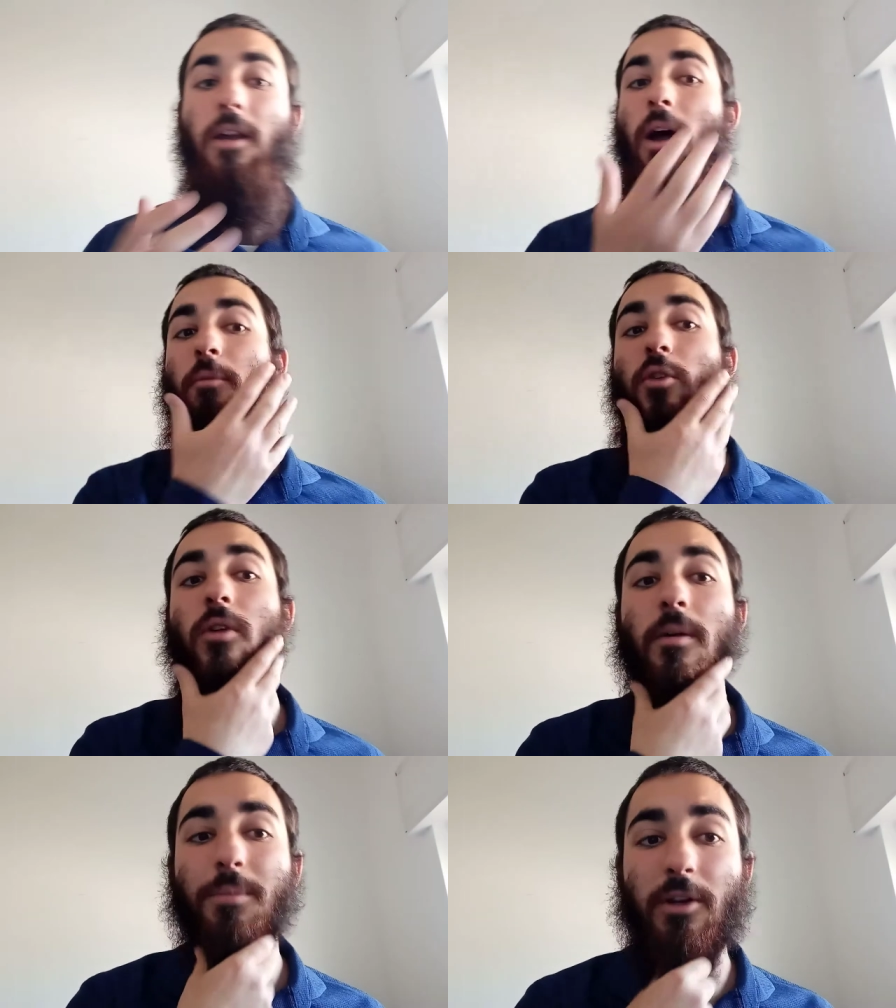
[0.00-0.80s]
I'm
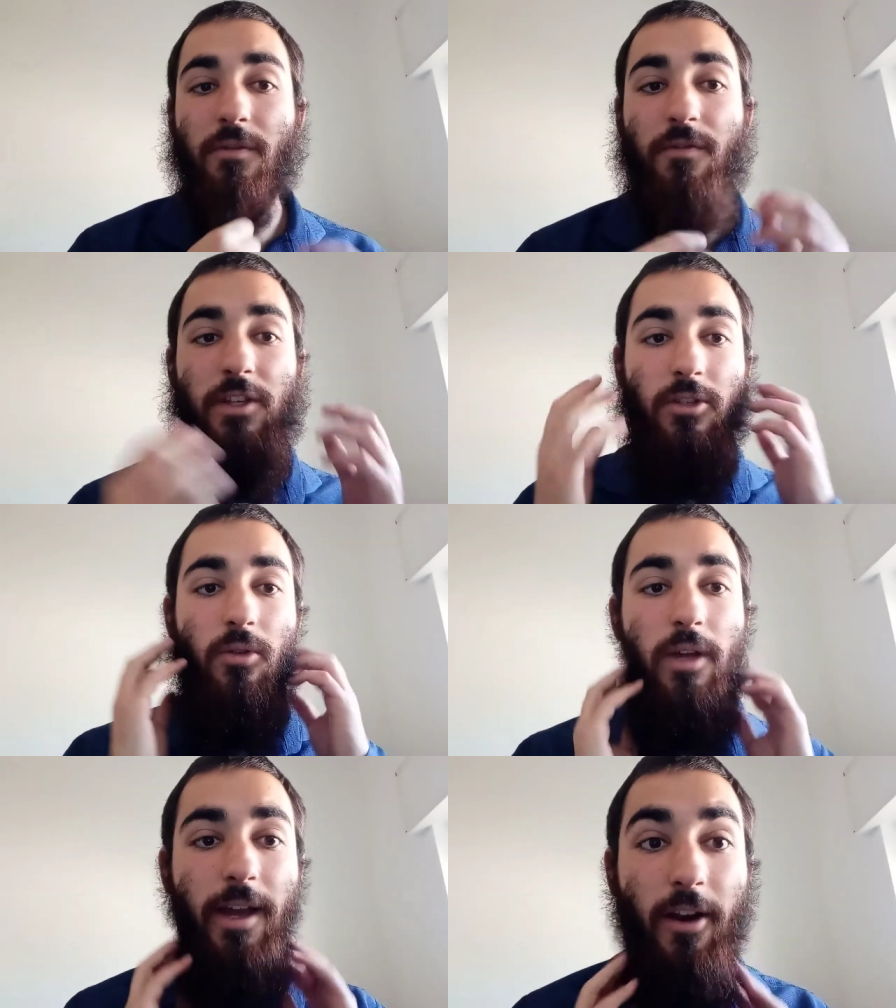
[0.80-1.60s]
growing a beard,
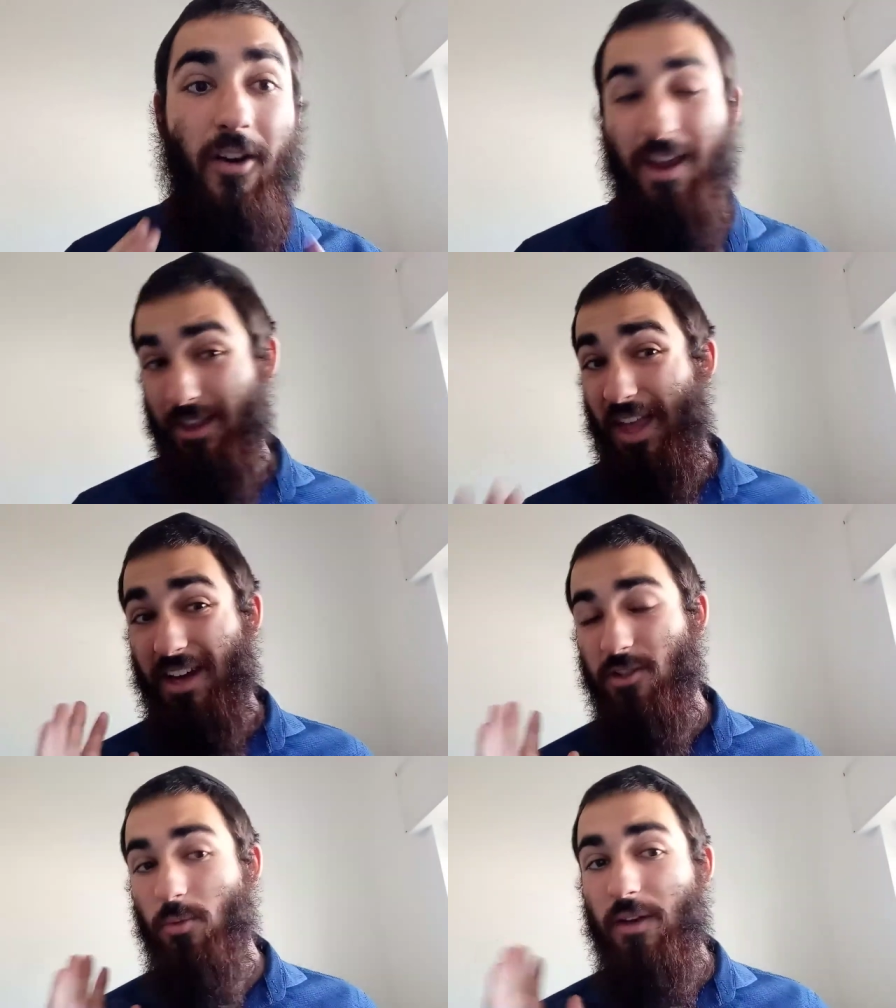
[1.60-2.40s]
physical hair. That
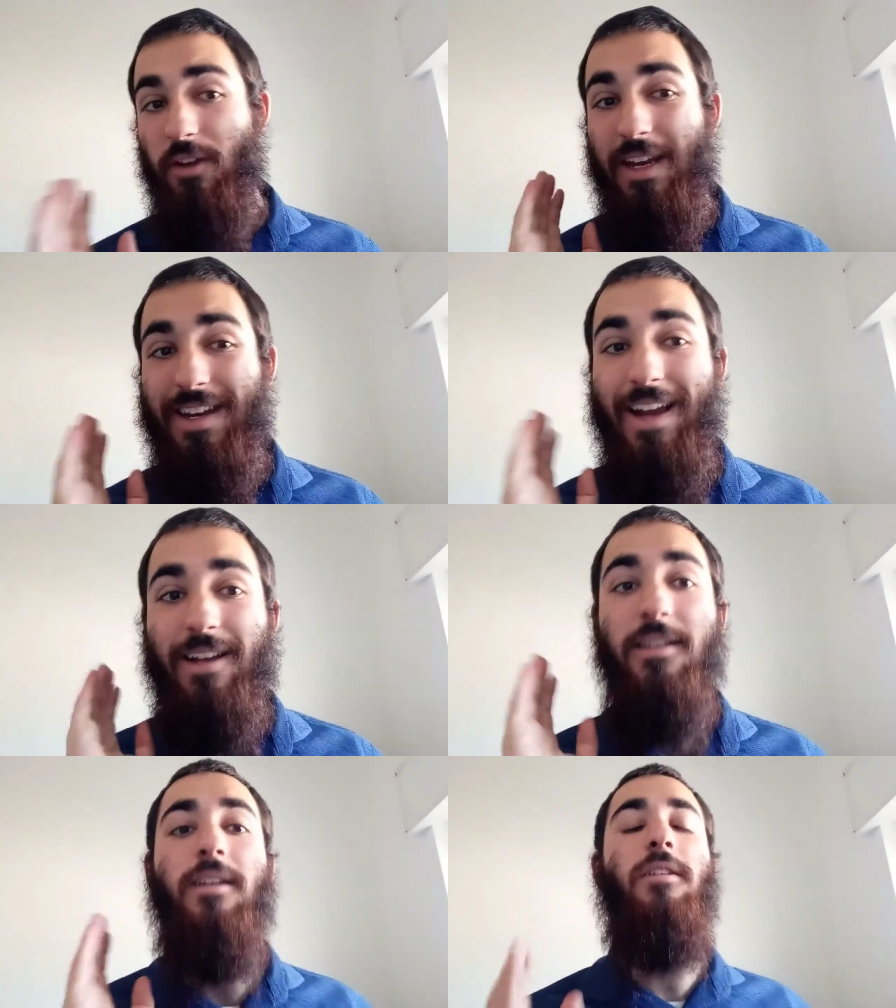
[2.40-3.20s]
is a way of
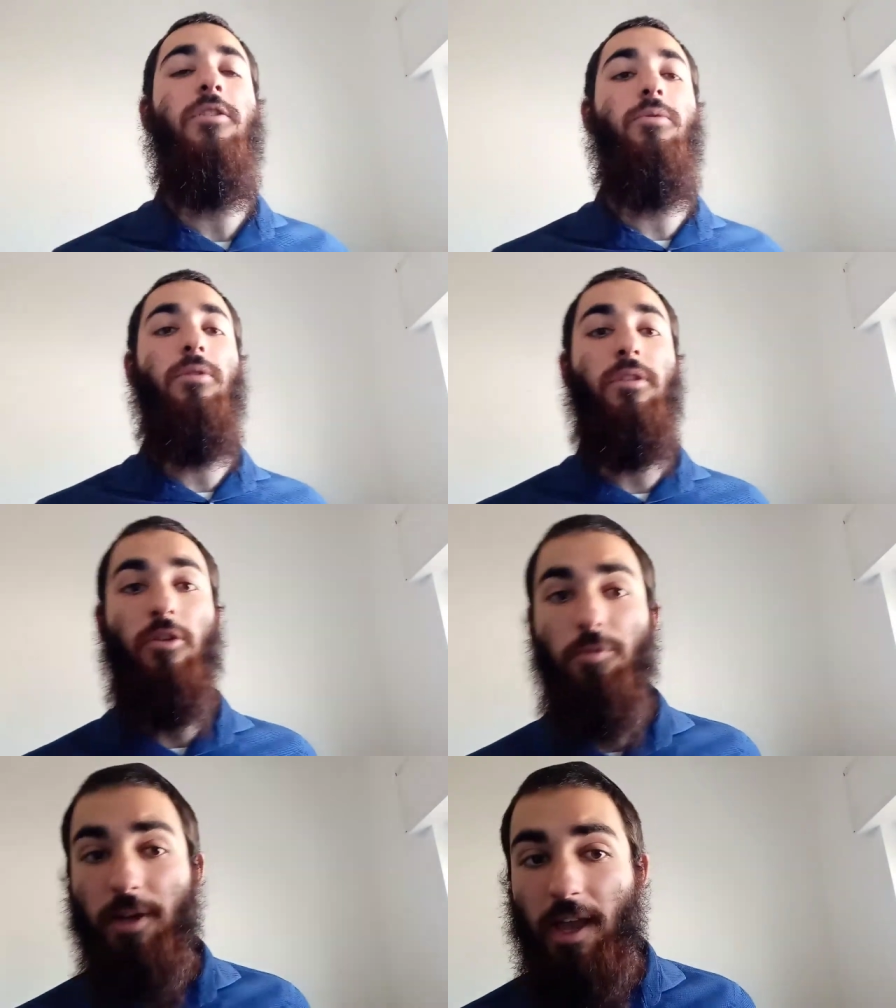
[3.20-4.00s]
connecting to the
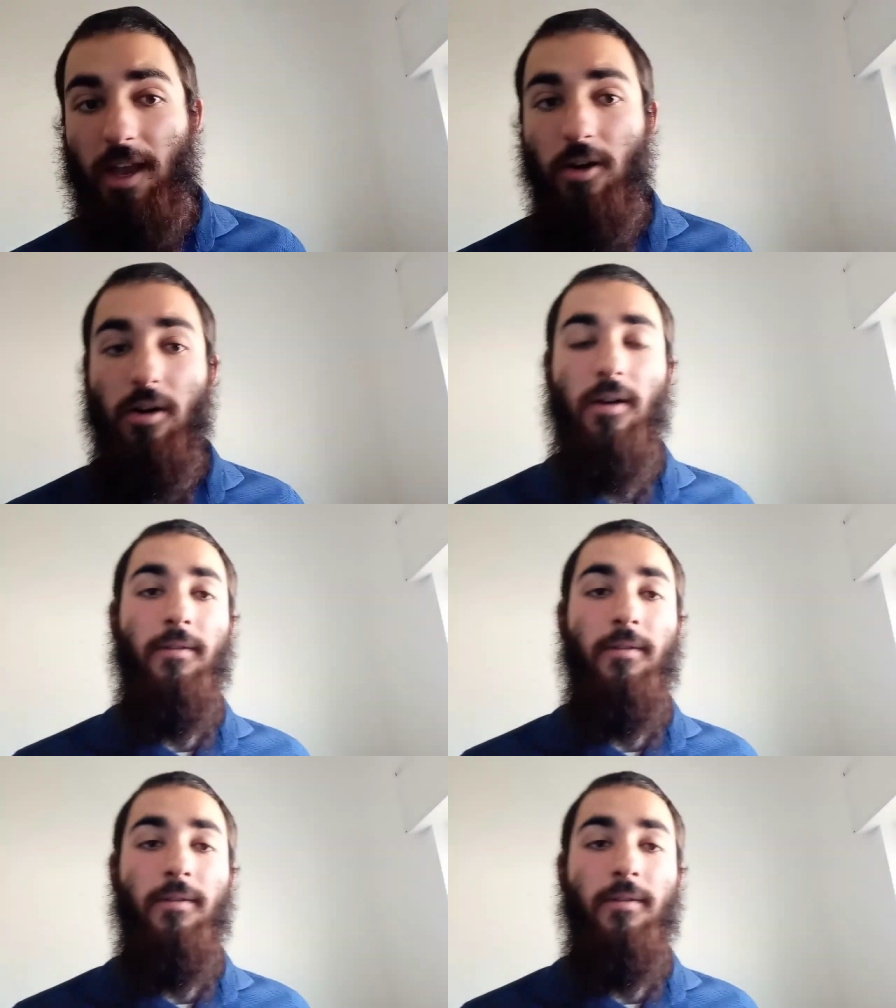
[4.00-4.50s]
Creator.